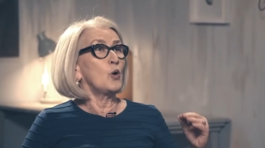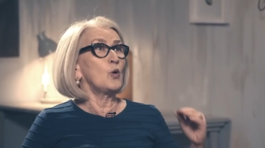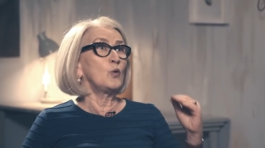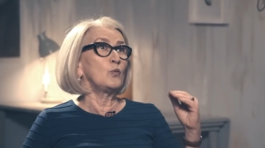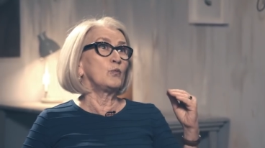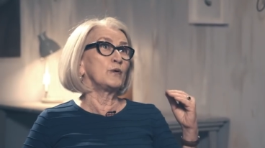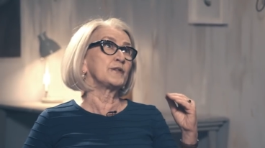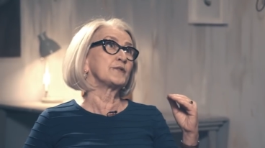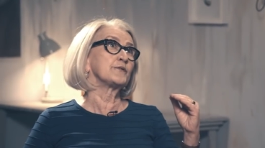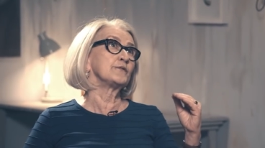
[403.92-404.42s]
or
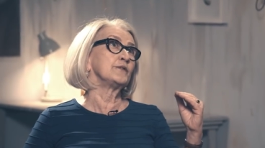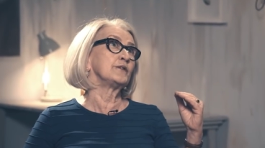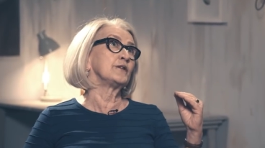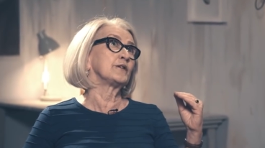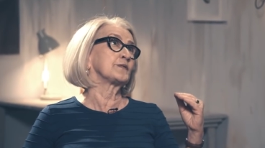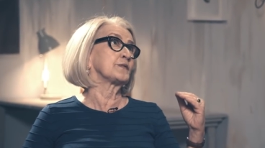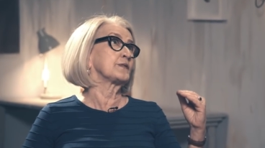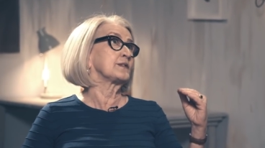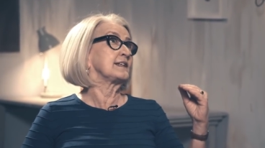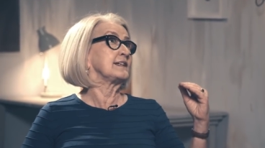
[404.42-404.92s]
whether or
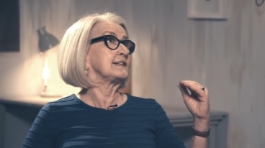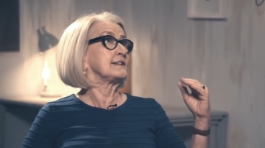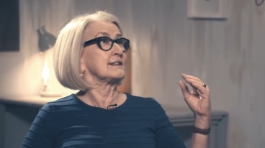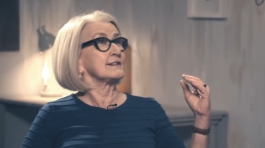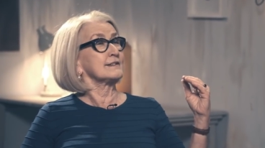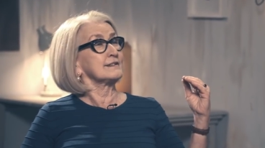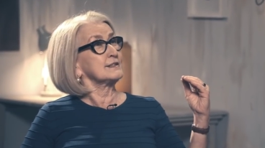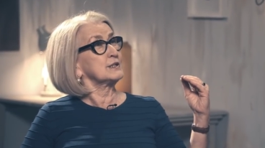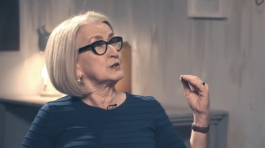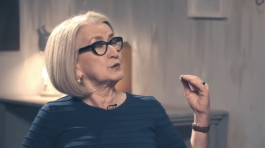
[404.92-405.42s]
not
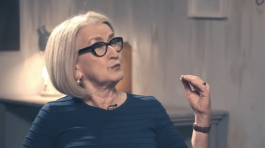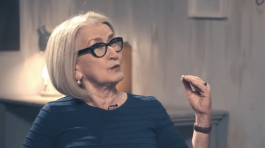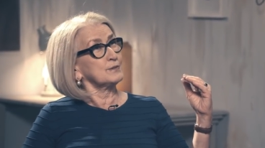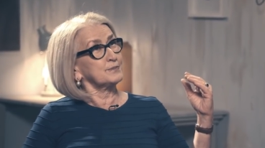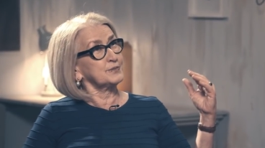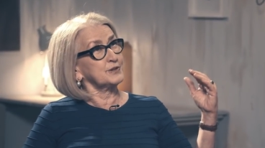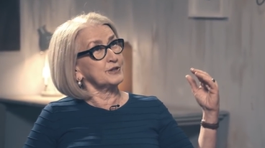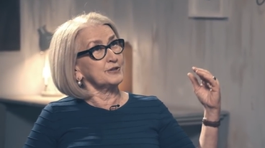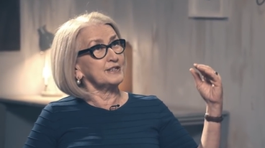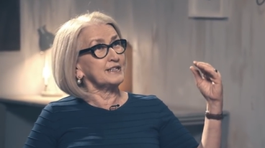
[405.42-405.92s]

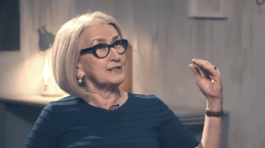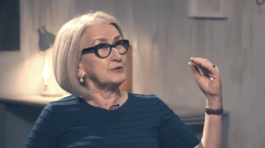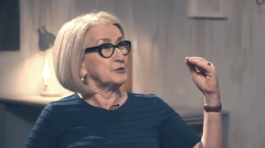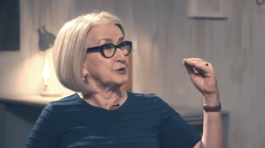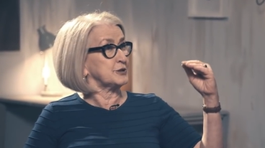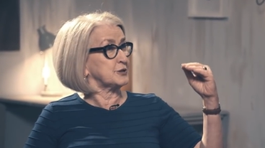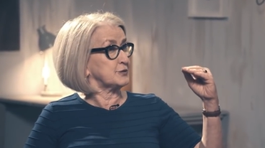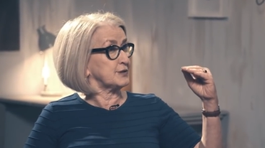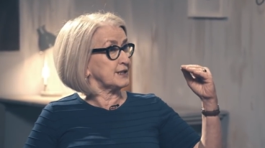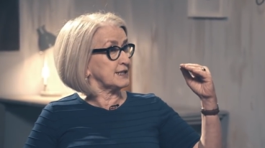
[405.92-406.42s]
swaps on
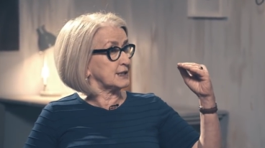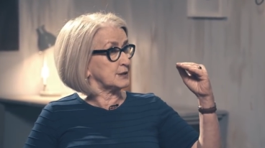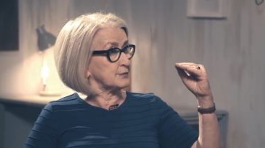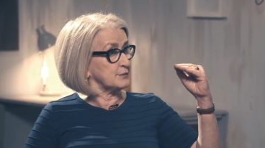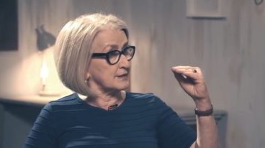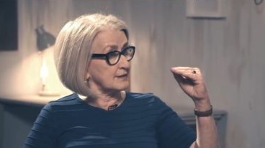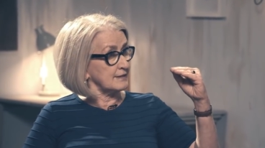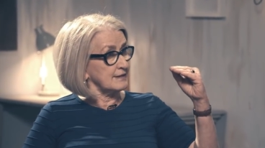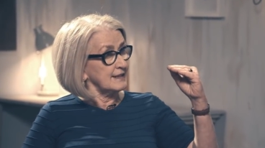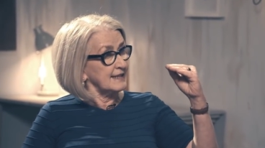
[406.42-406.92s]
interest rates
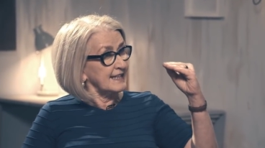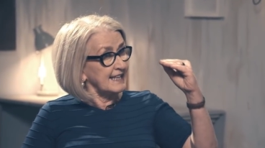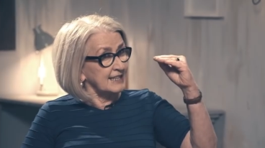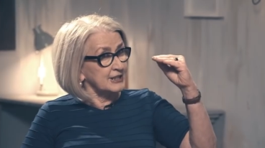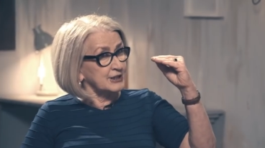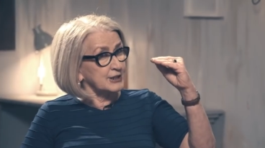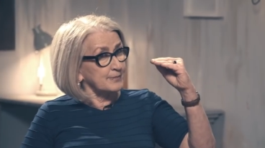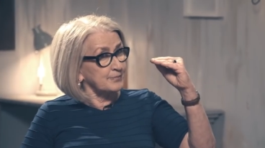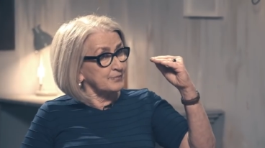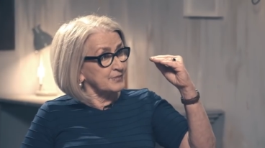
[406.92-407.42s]
will
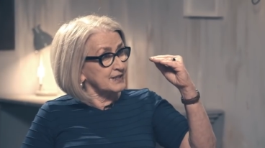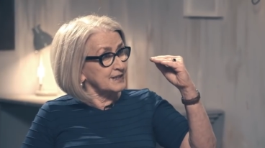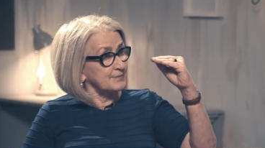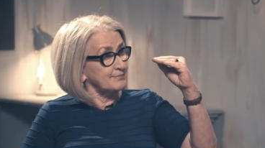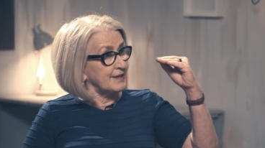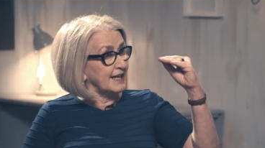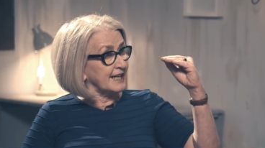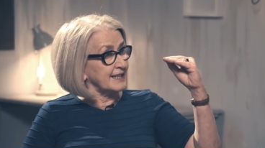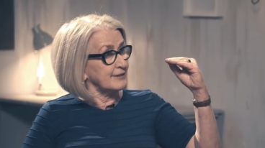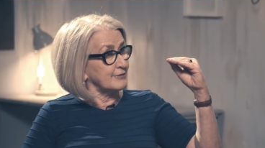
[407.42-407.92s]
edge up this
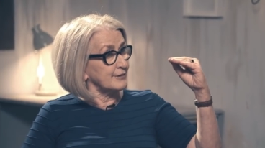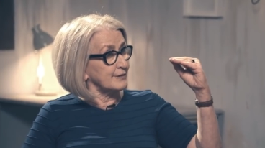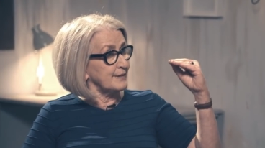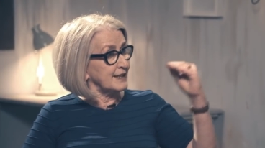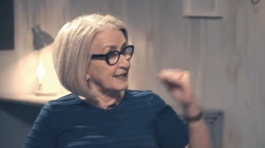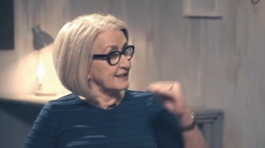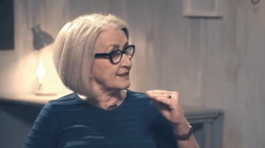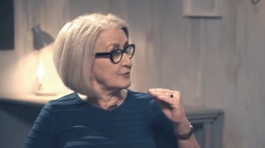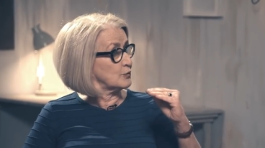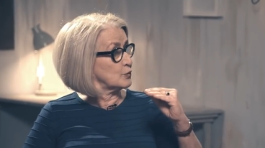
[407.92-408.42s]
minor
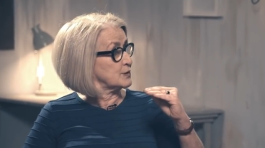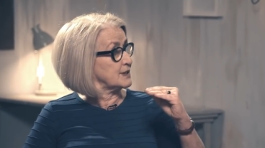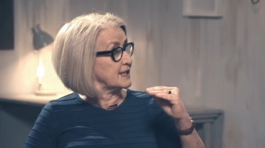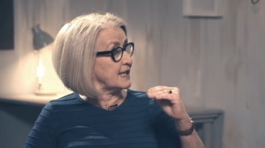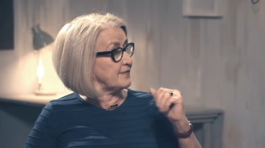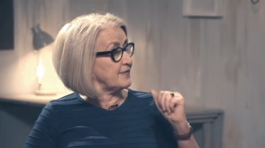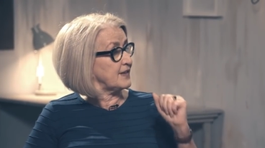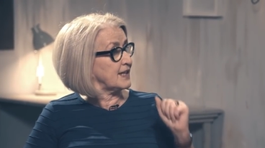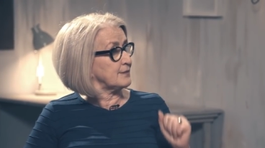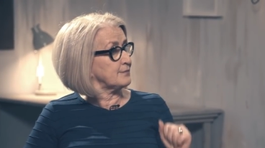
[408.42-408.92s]
amount and or
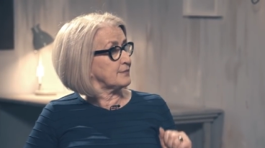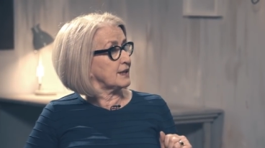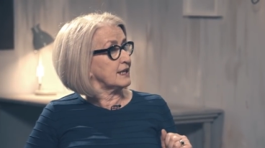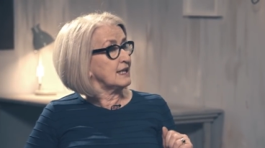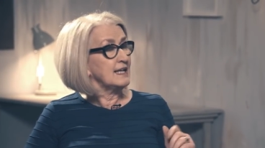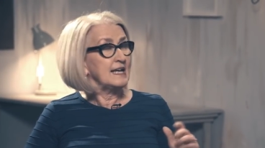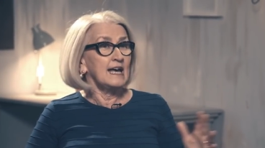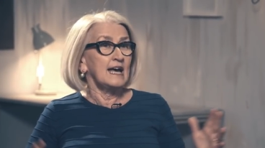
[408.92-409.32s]
down that minor,